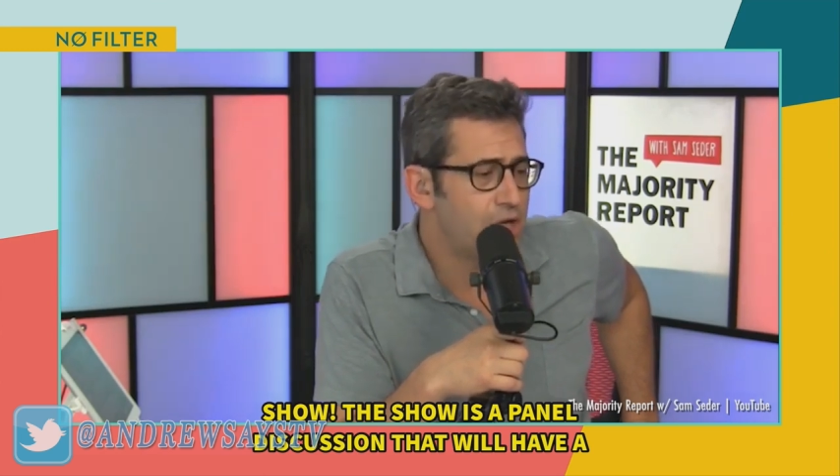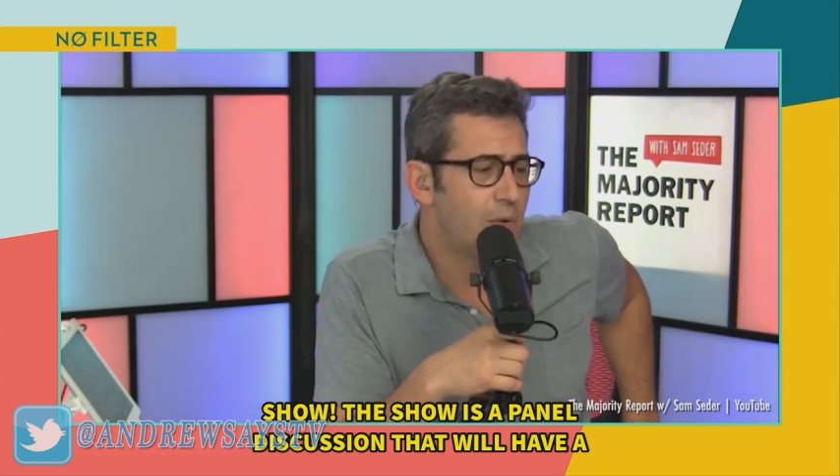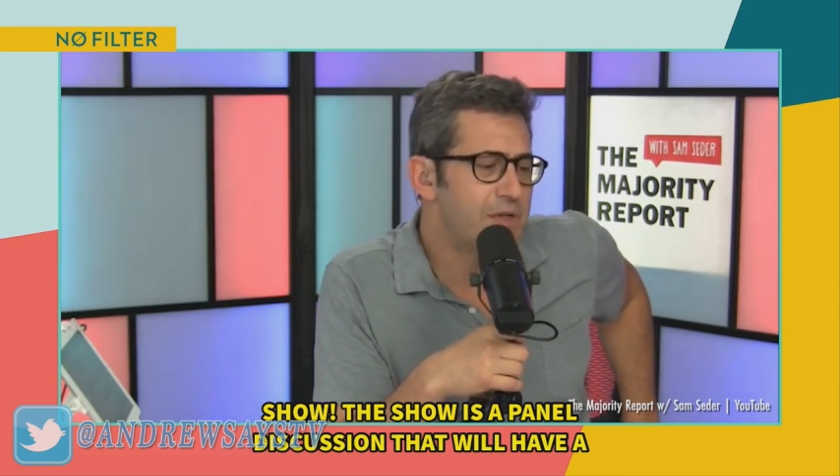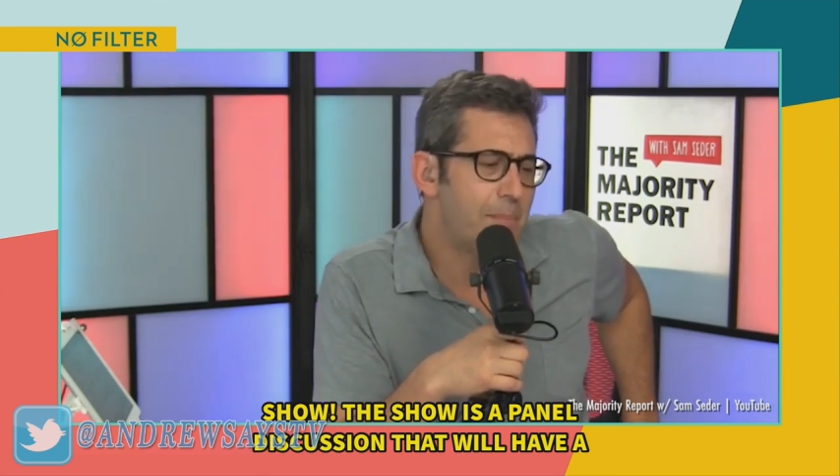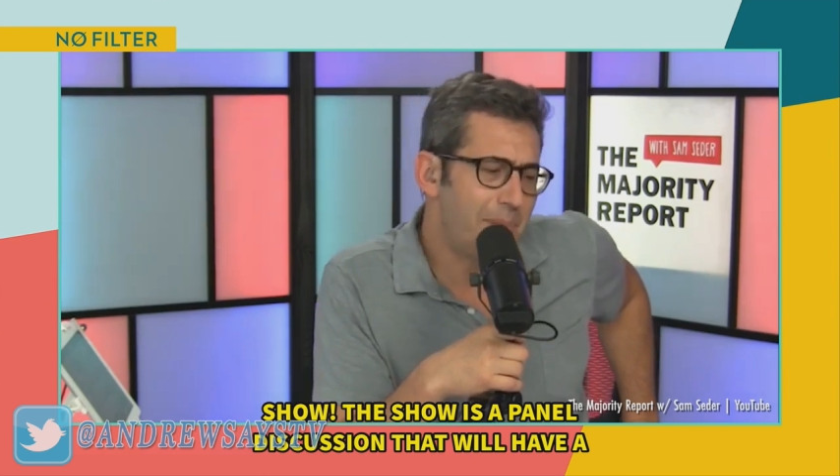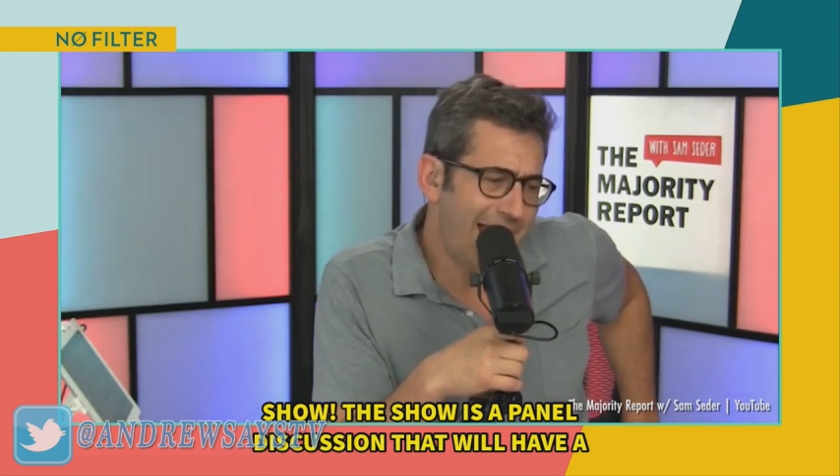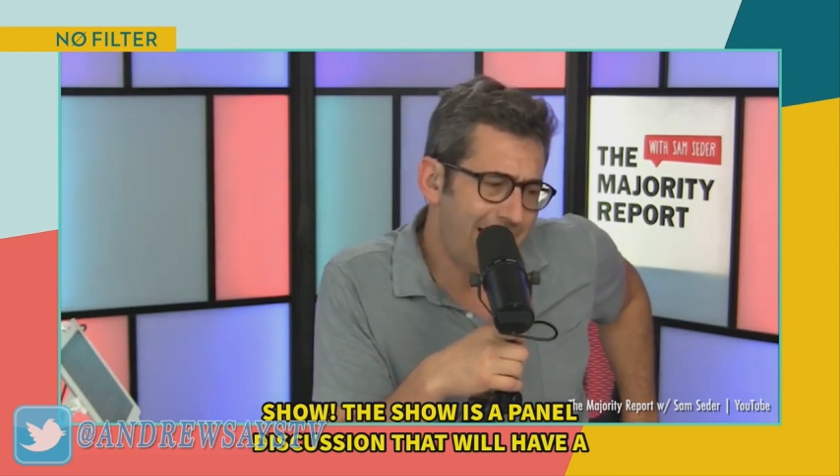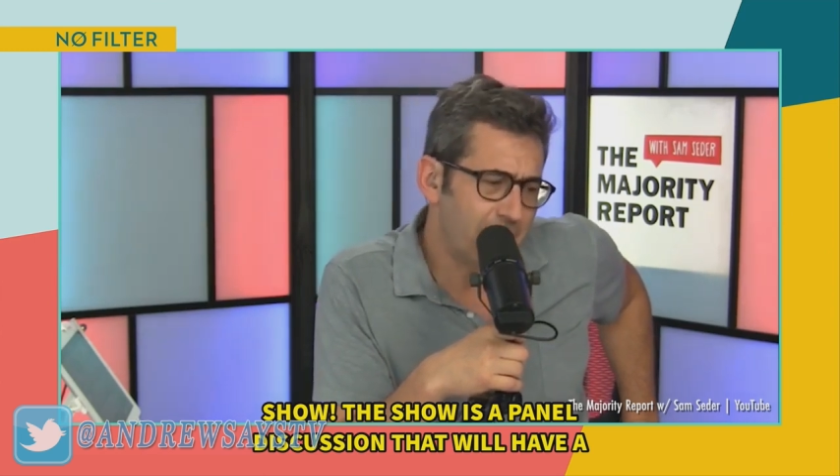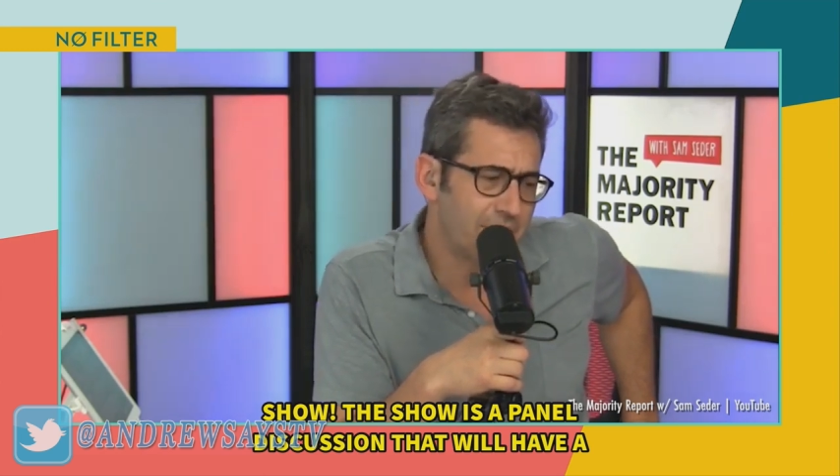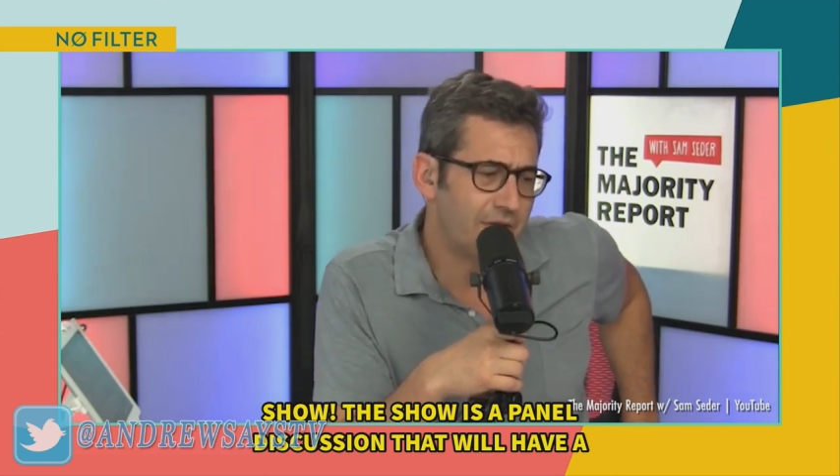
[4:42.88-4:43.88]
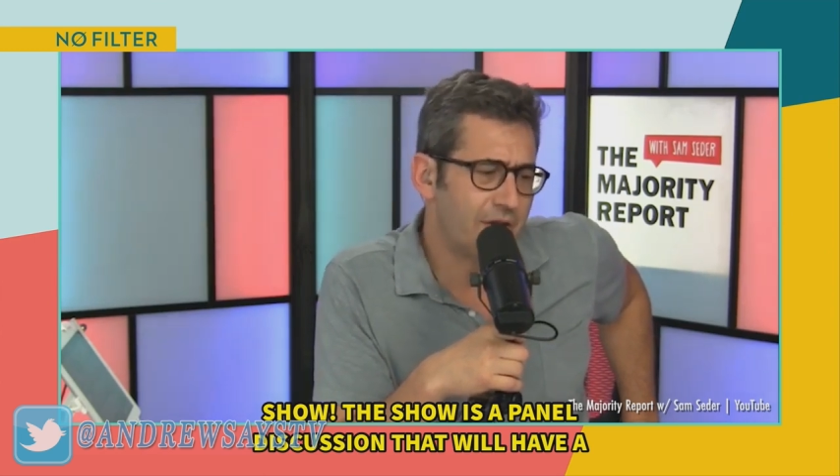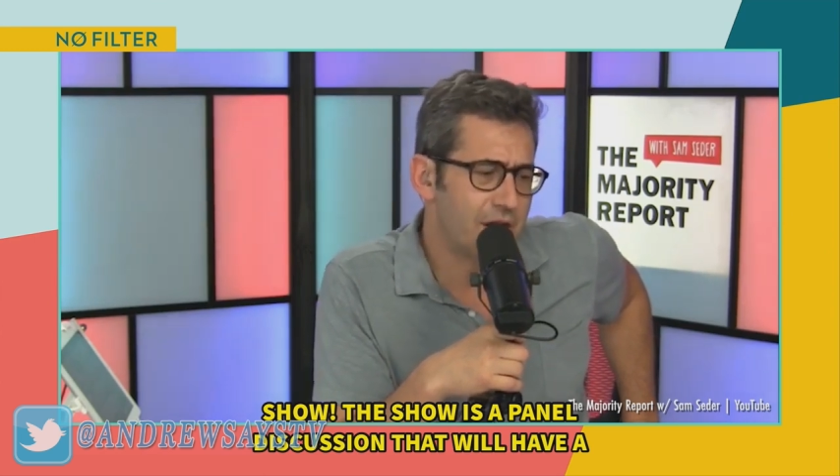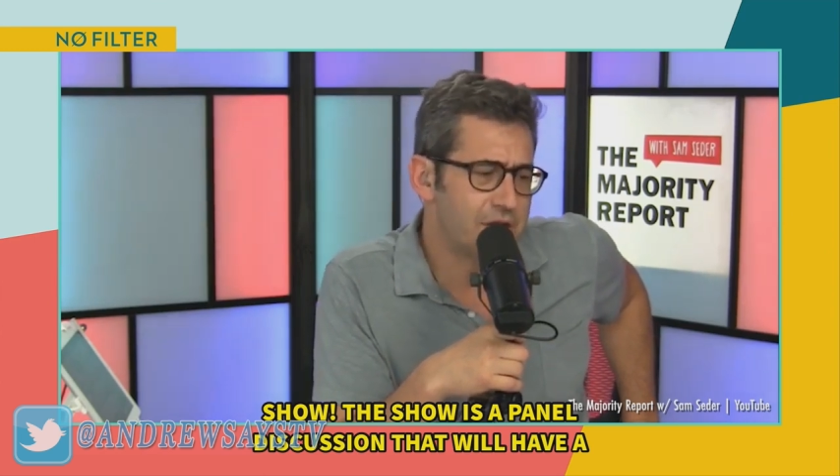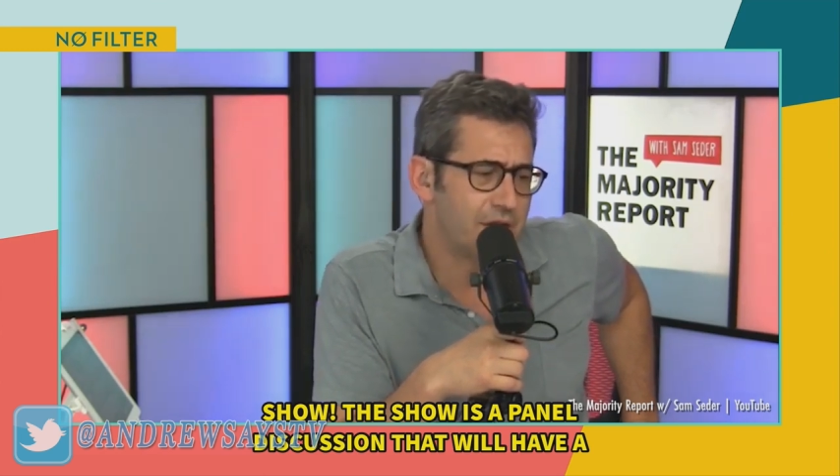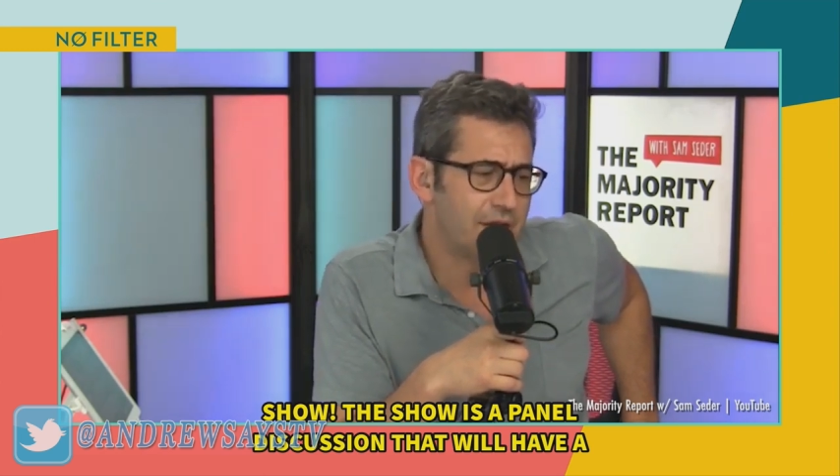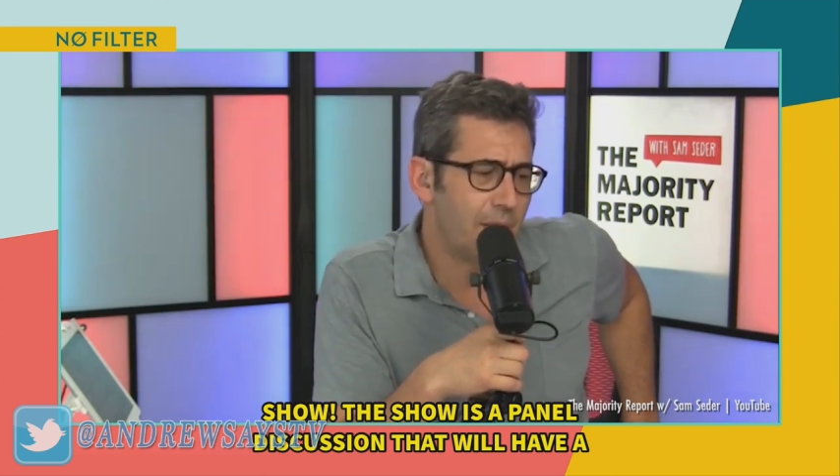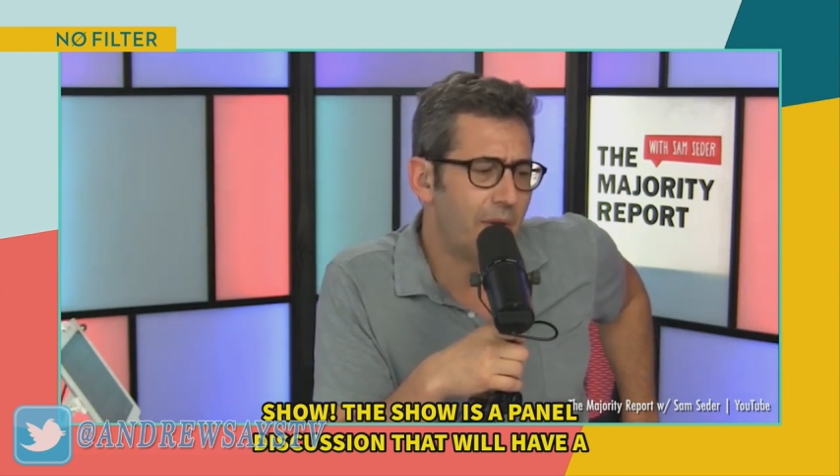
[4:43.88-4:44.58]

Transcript: The show is a panel discussion